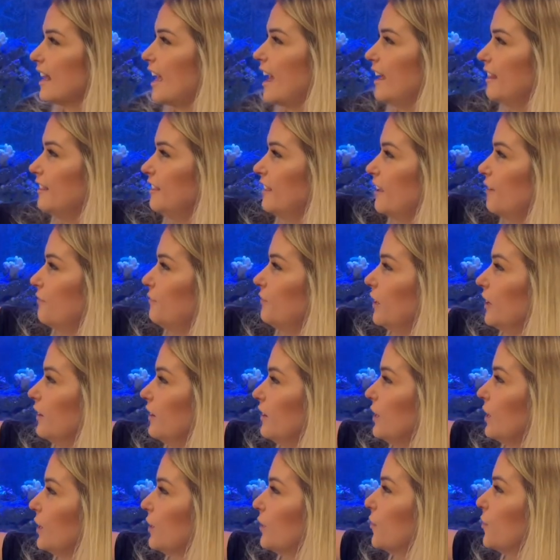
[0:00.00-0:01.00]
and the
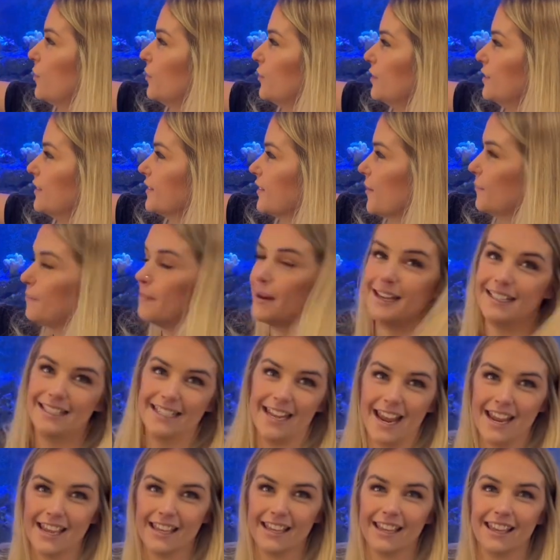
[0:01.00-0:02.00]
very corners of my
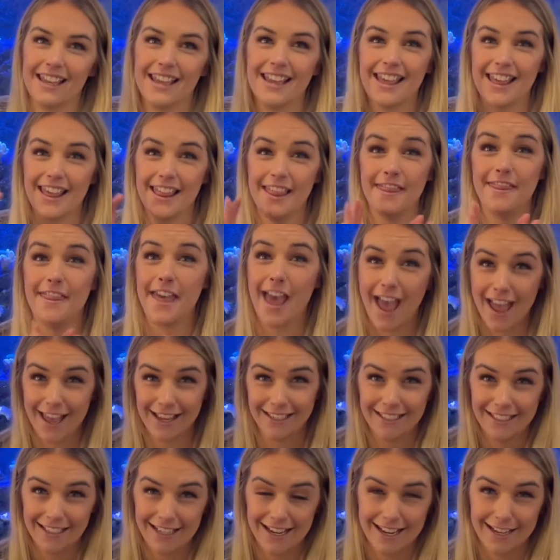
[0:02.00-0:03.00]
tank.
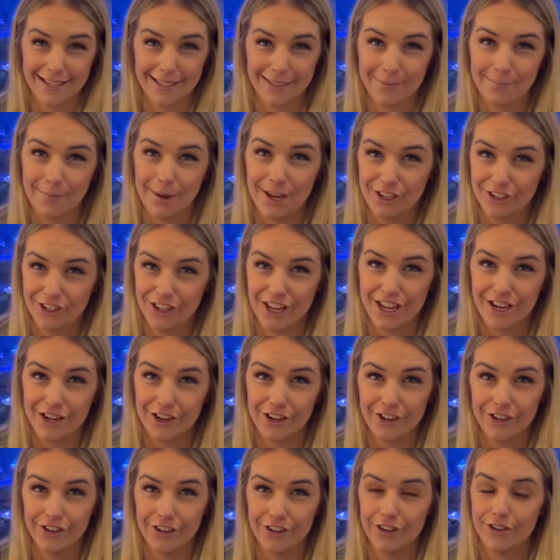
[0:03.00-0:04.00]
That is my
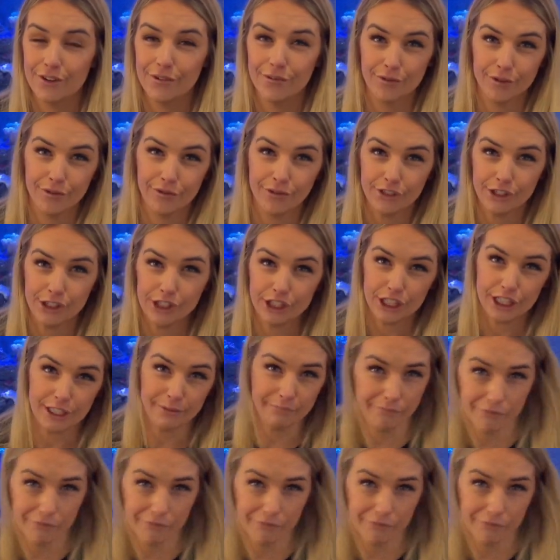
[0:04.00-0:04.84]
cheato refugium